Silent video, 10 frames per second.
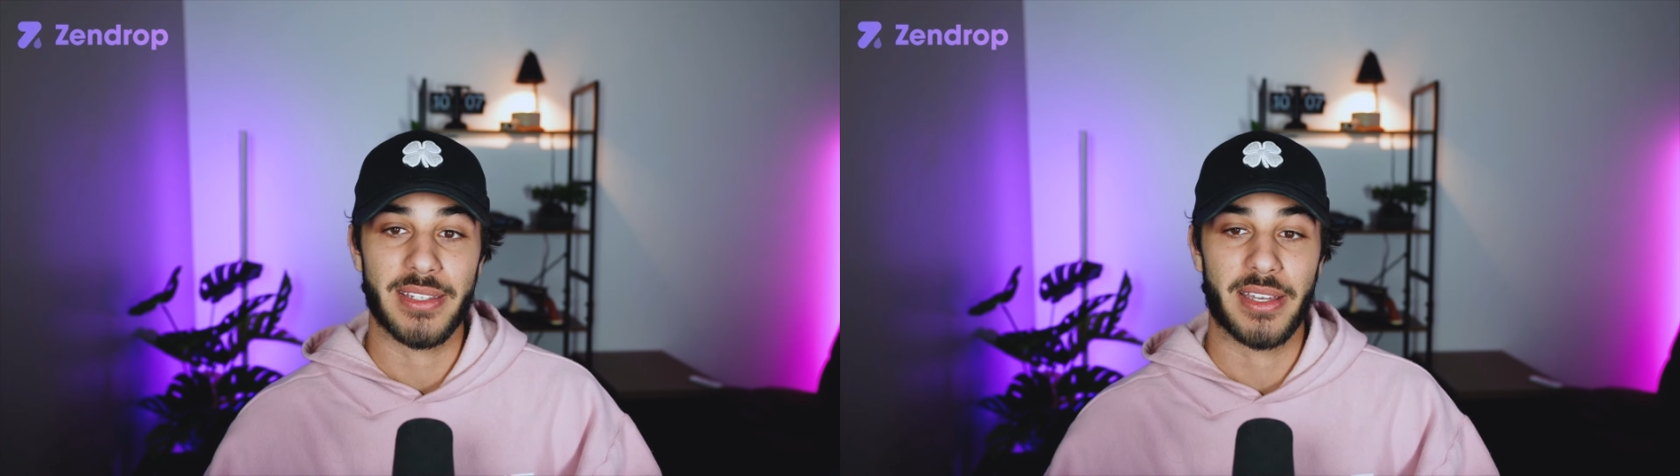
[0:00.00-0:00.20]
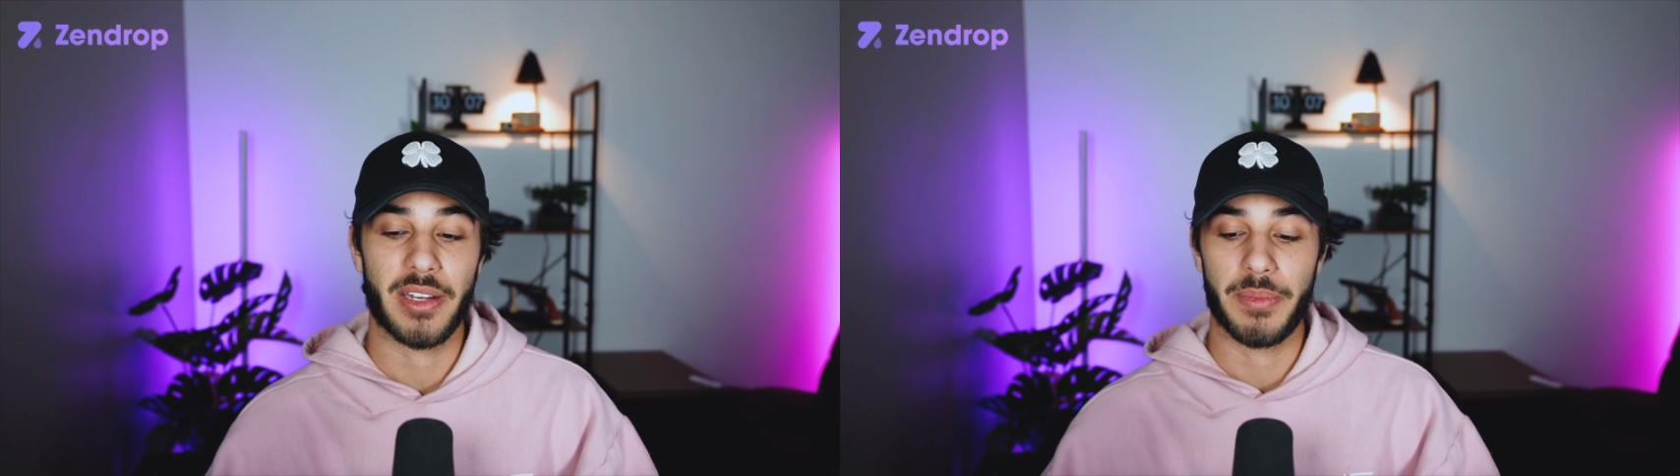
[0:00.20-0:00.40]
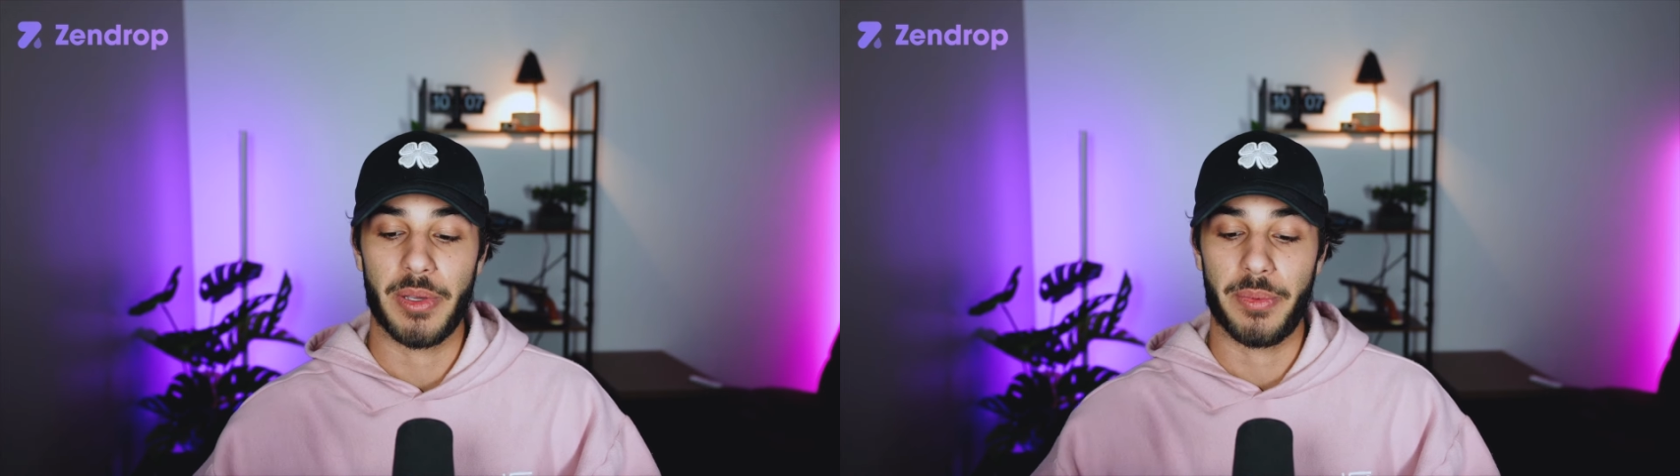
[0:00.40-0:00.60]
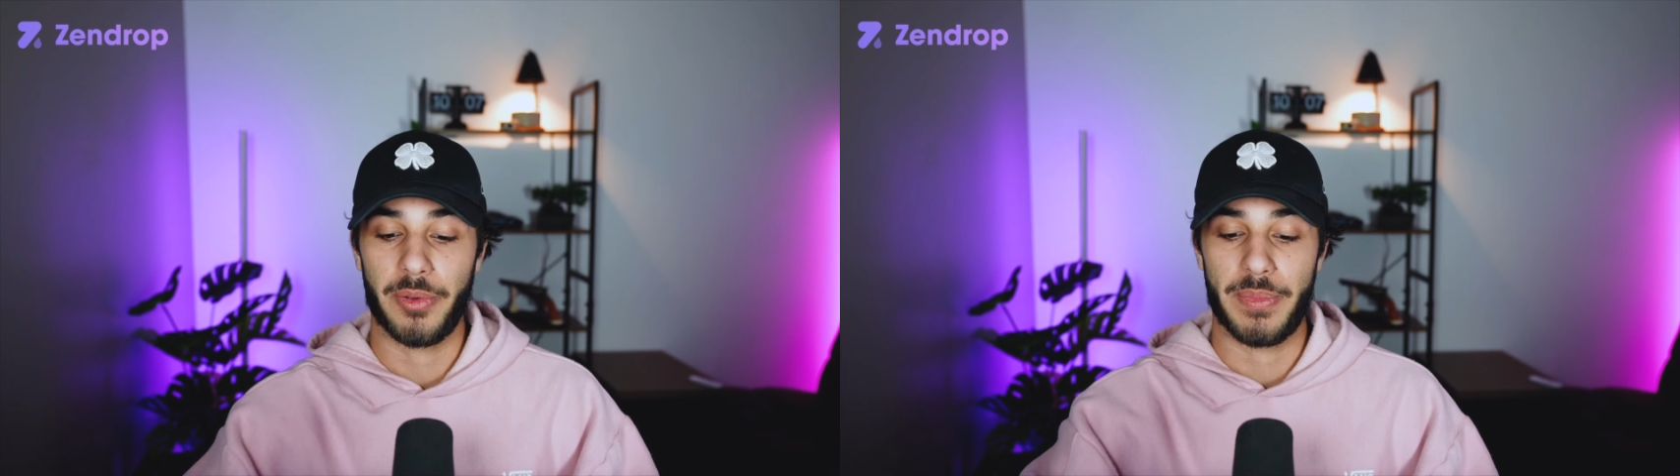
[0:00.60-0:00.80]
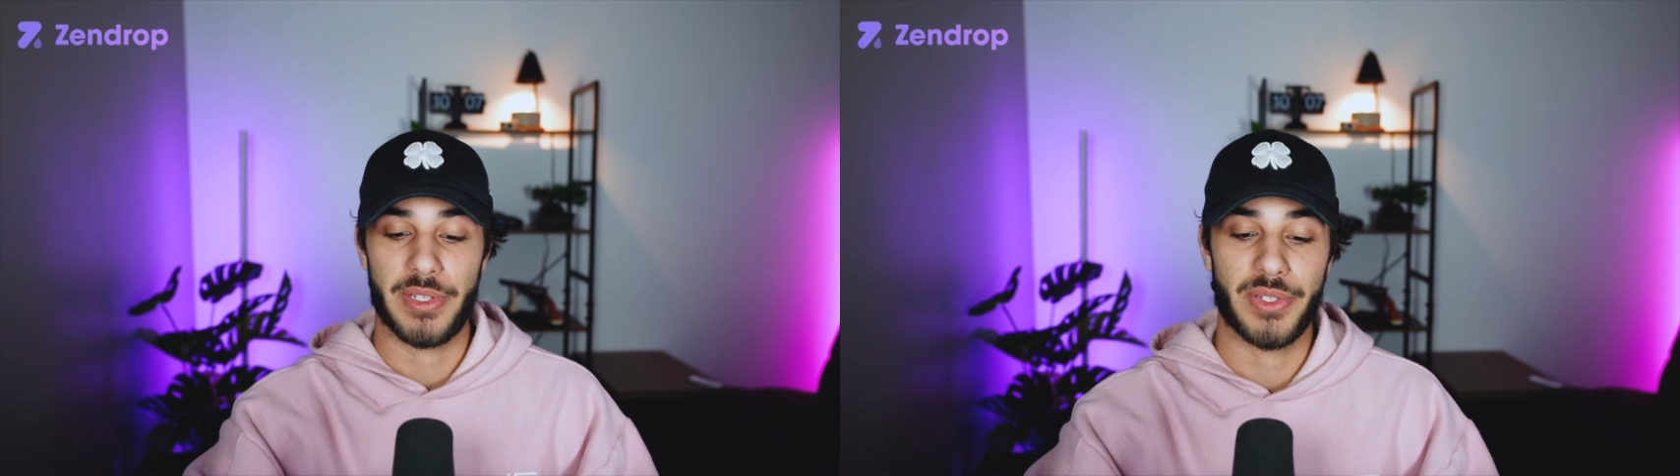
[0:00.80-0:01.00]
going to be able to
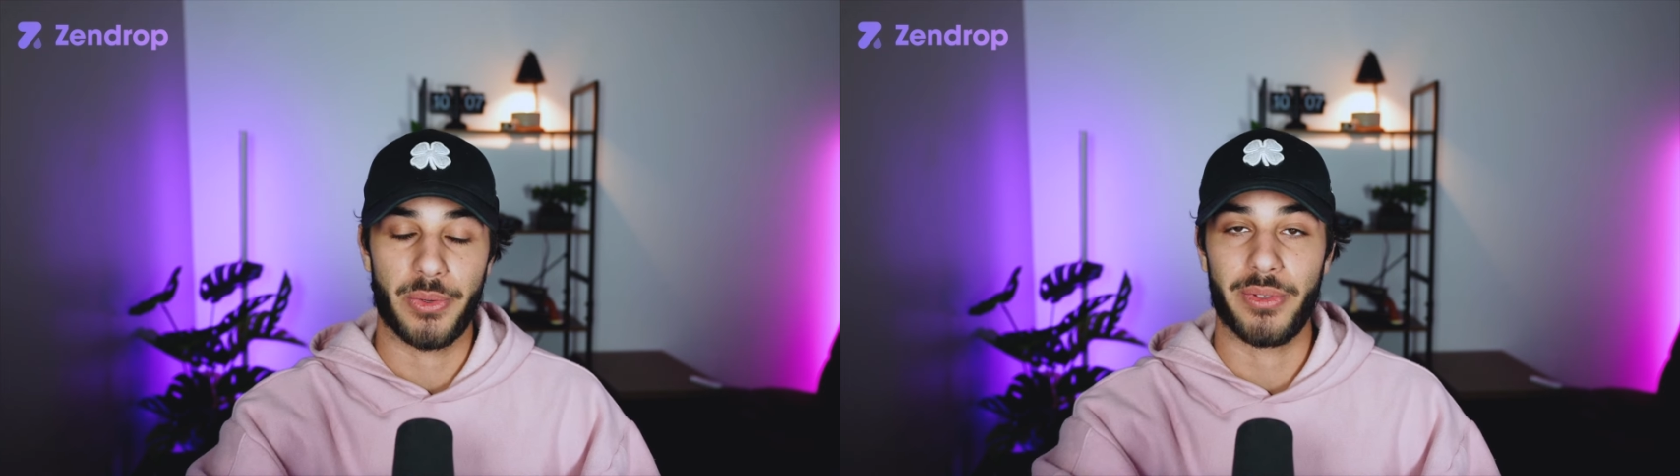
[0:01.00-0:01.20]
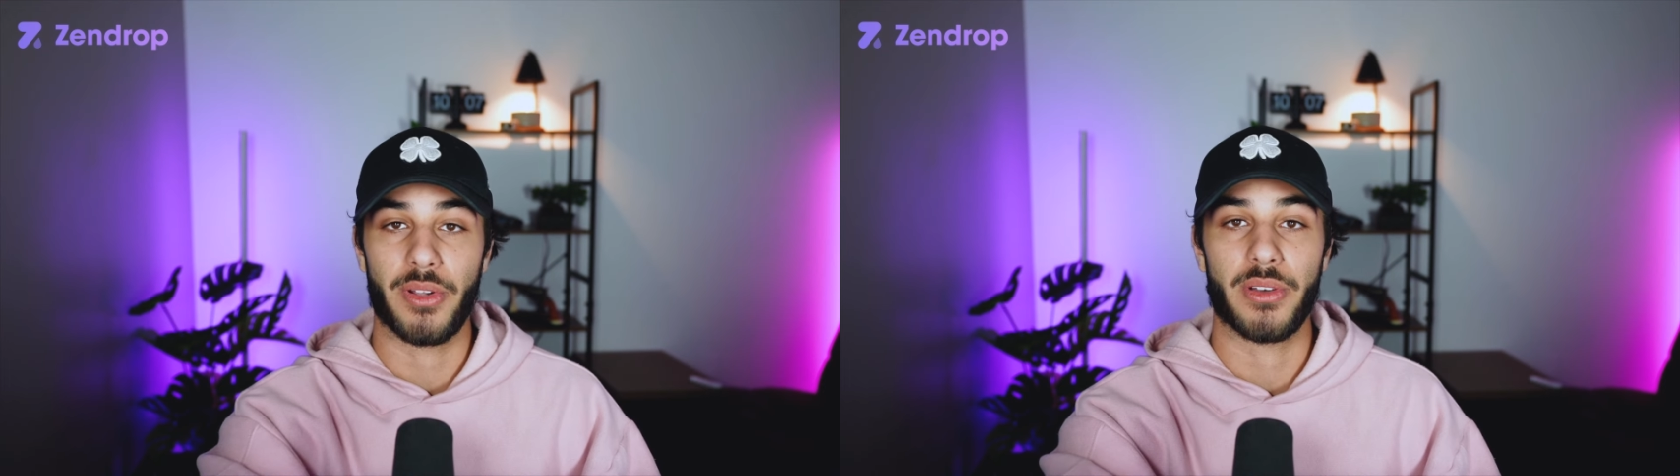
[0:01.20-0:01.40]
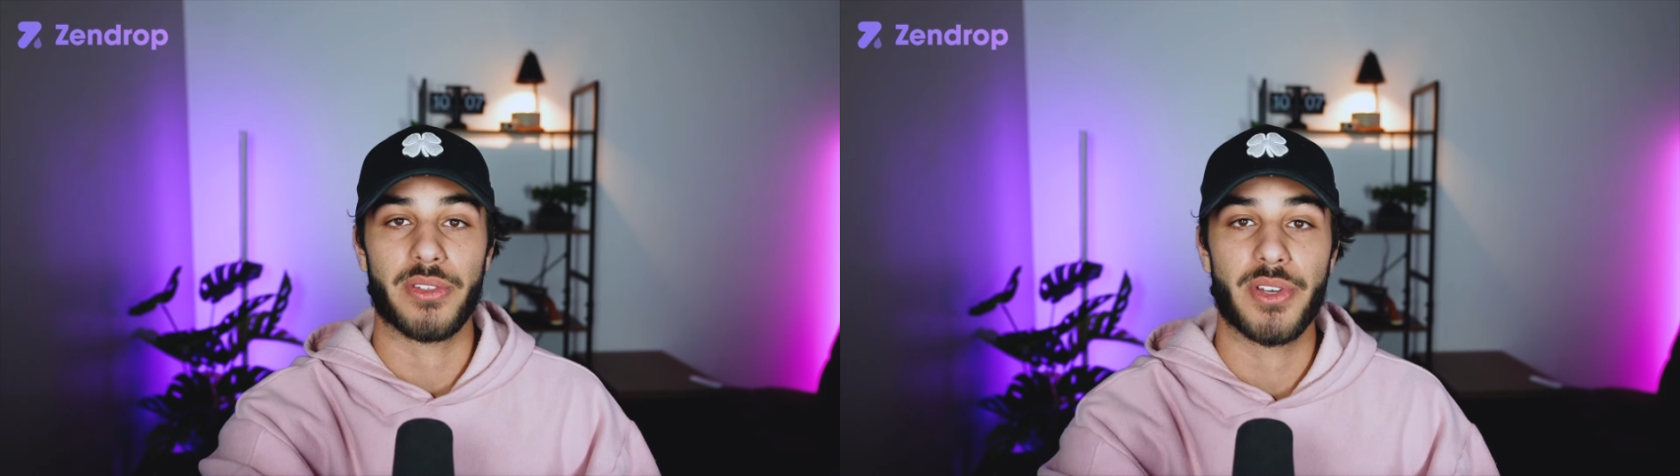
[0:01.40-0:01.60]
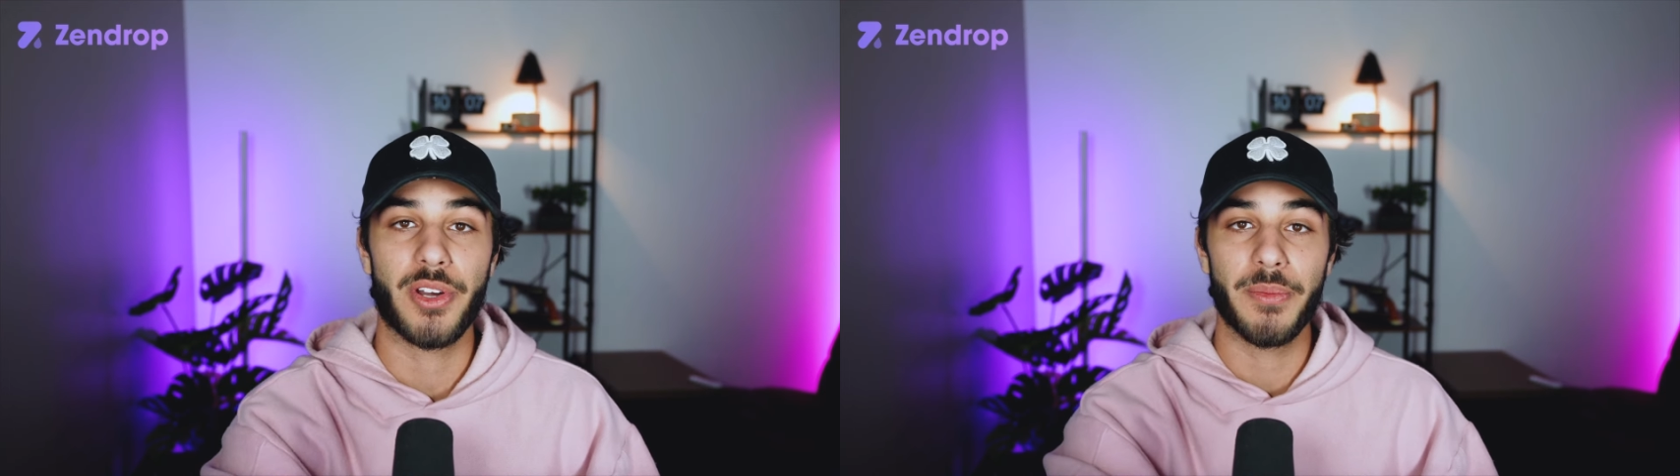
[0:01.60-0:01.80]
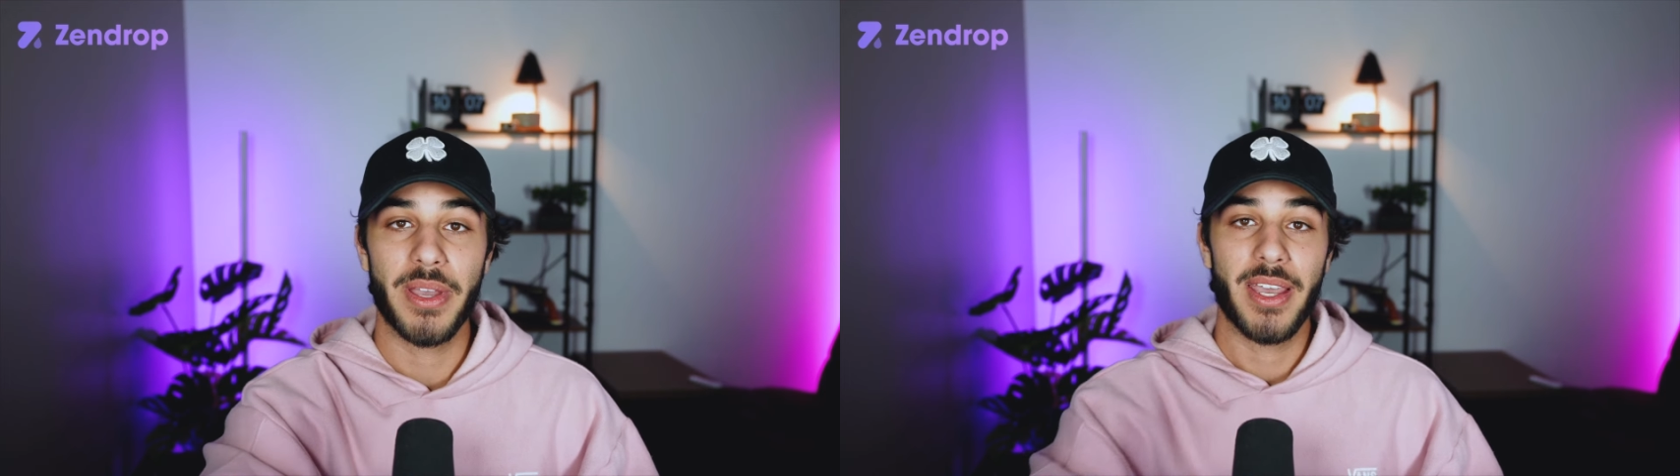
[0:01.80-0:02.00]
be sold long term,